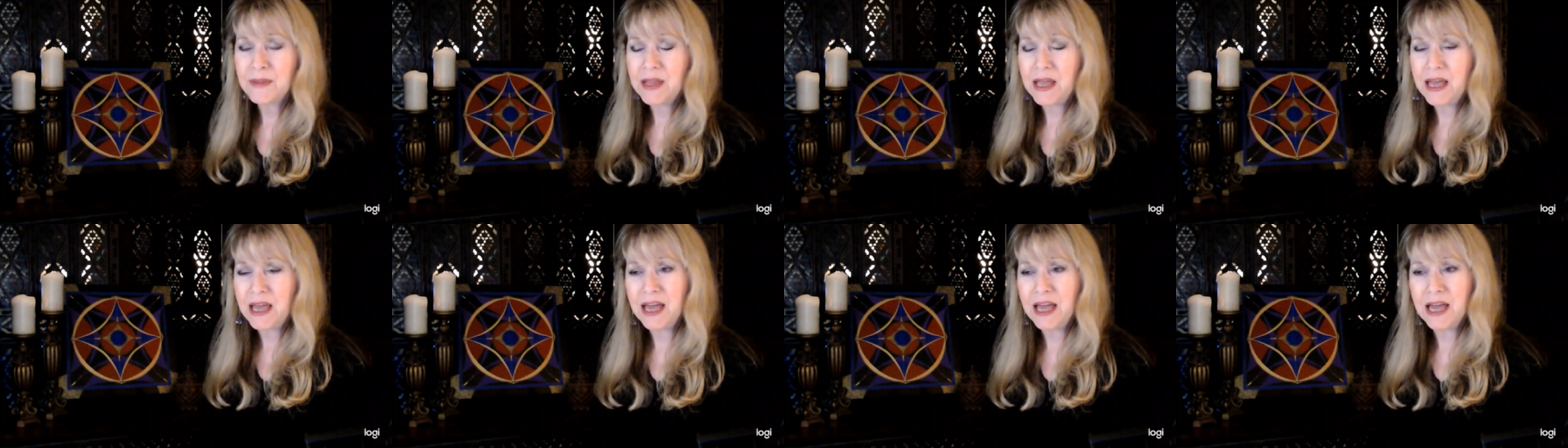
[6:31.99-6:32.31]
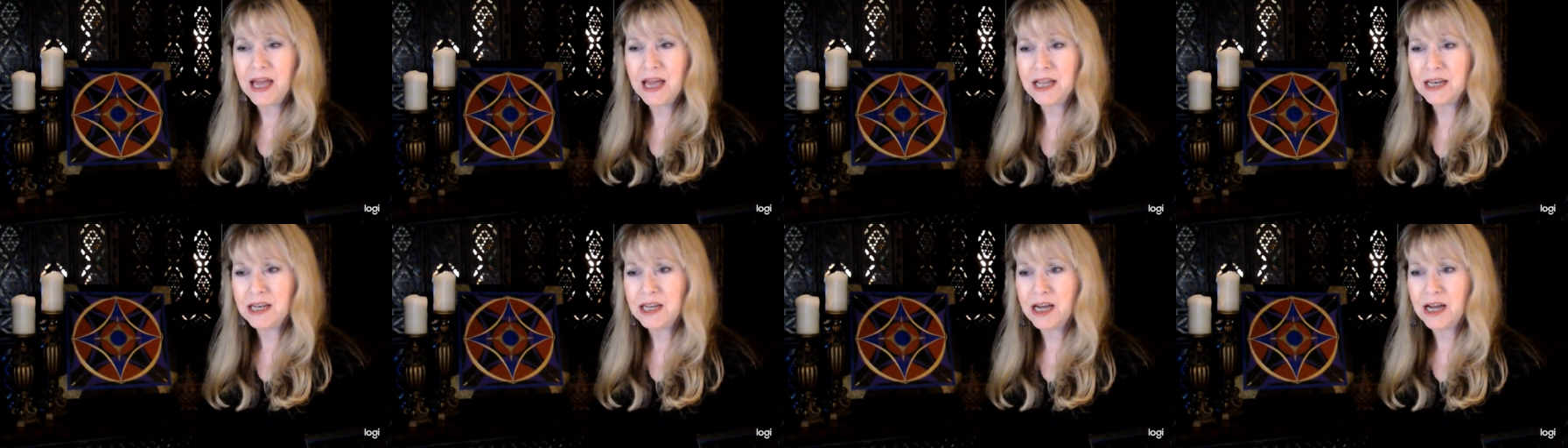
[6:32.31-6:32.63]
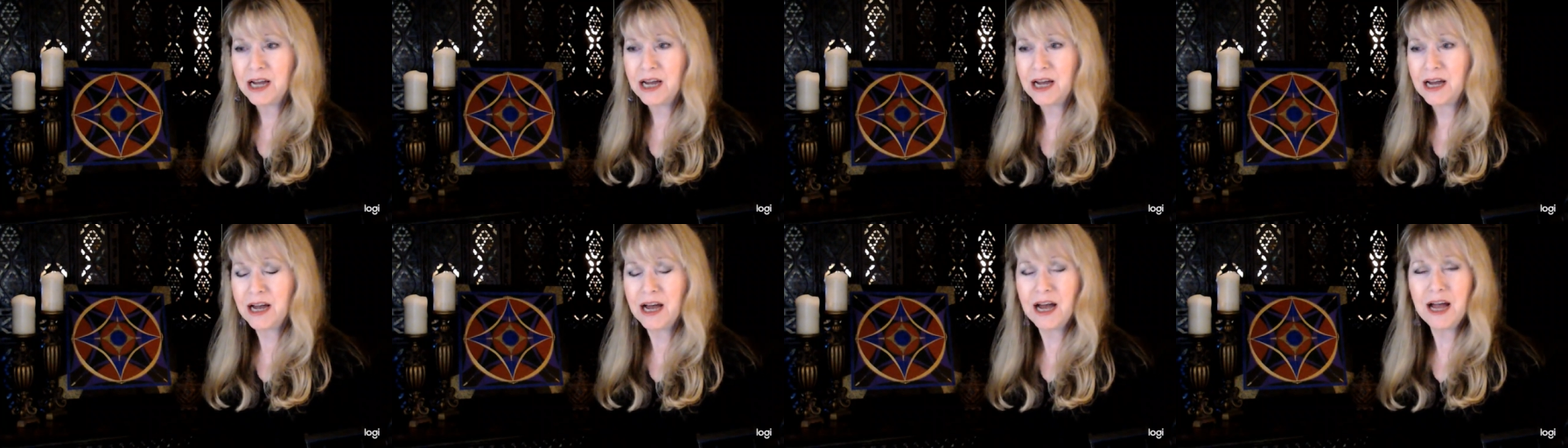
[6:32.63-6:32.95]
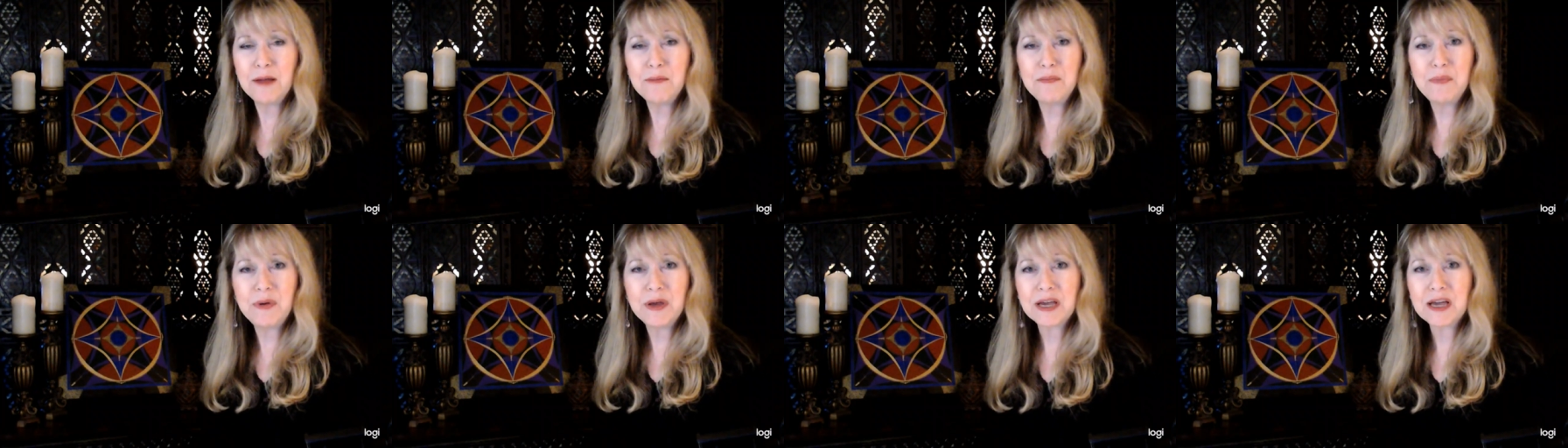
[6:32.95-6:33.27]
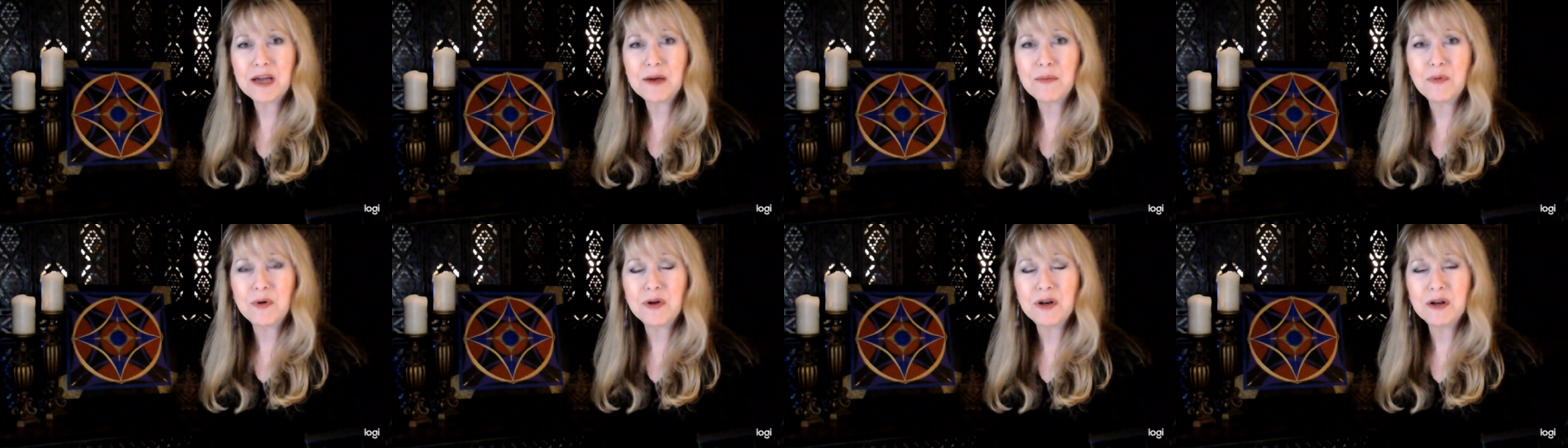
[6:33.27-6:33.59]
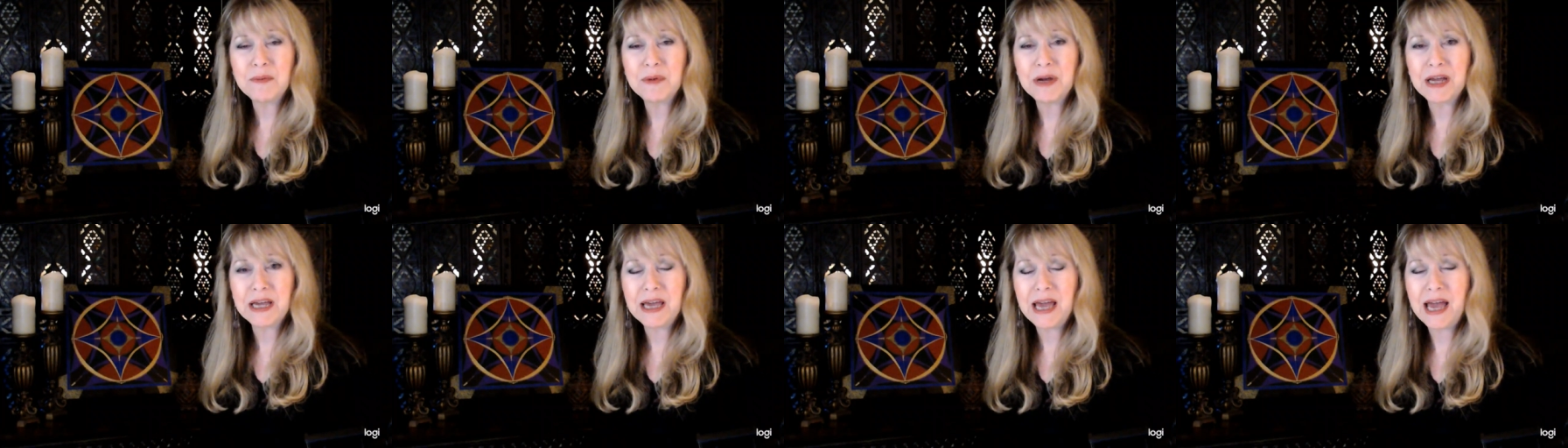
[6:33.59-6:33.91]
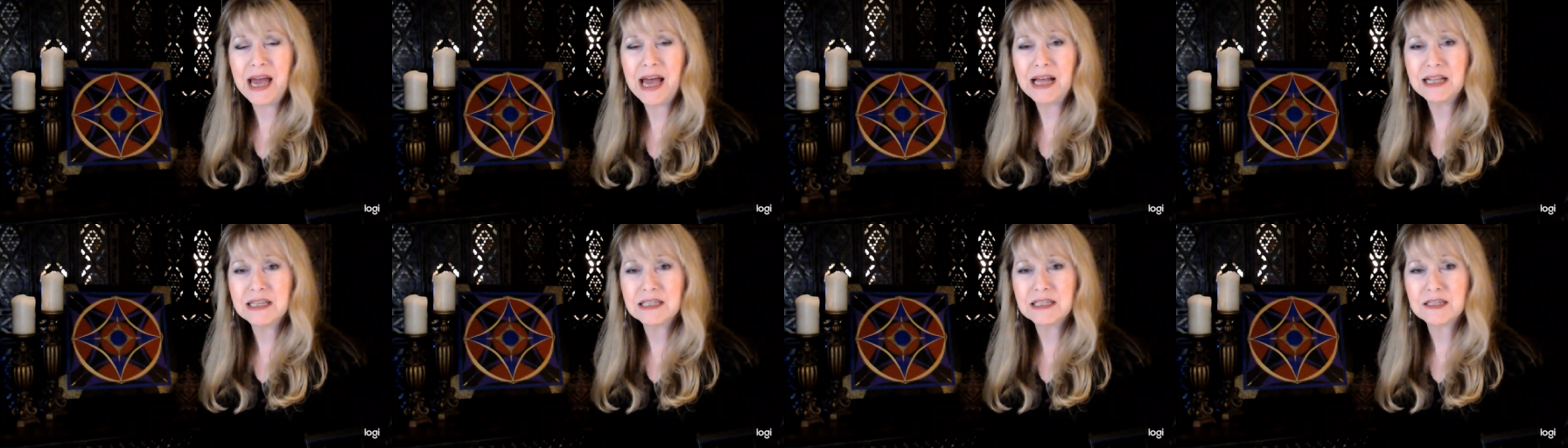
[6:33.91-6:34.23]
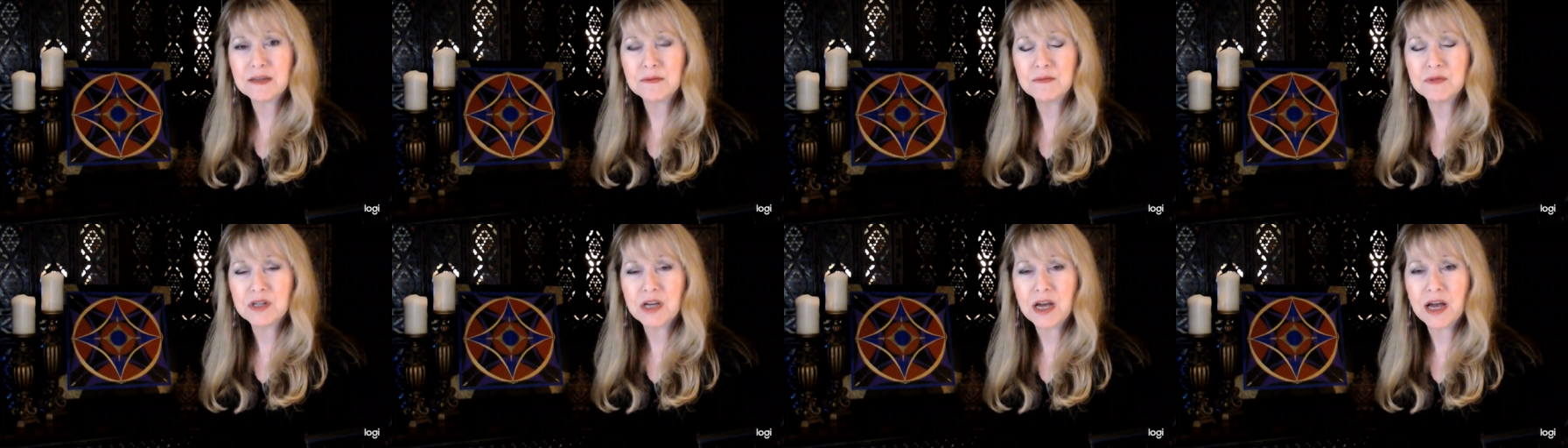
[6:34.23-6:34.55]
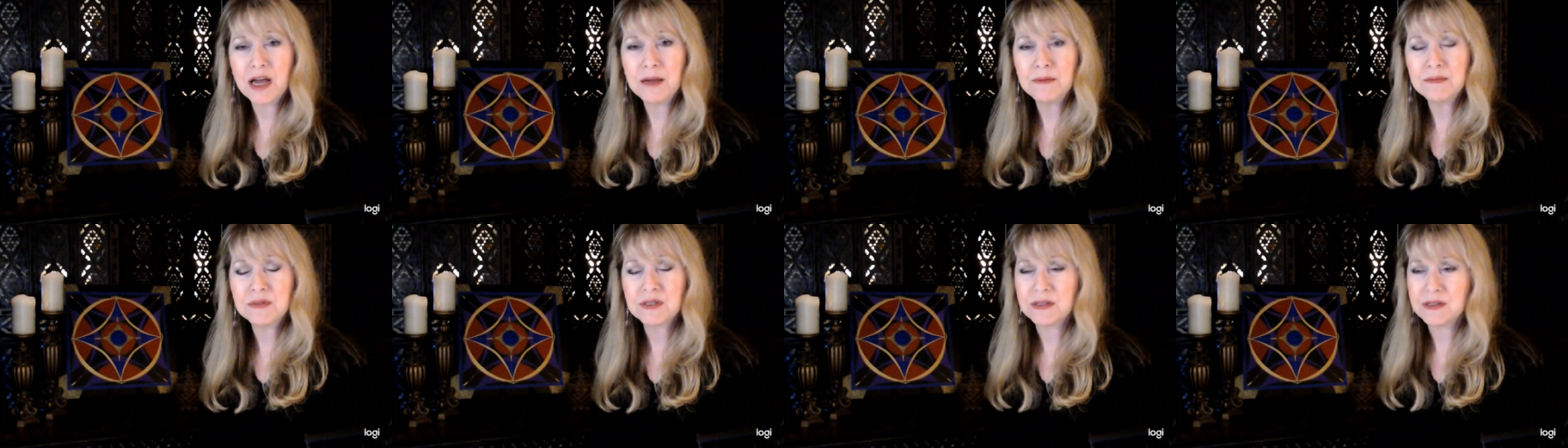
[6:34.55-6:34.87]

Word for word: and uh, I pick up one of my cats sometimes,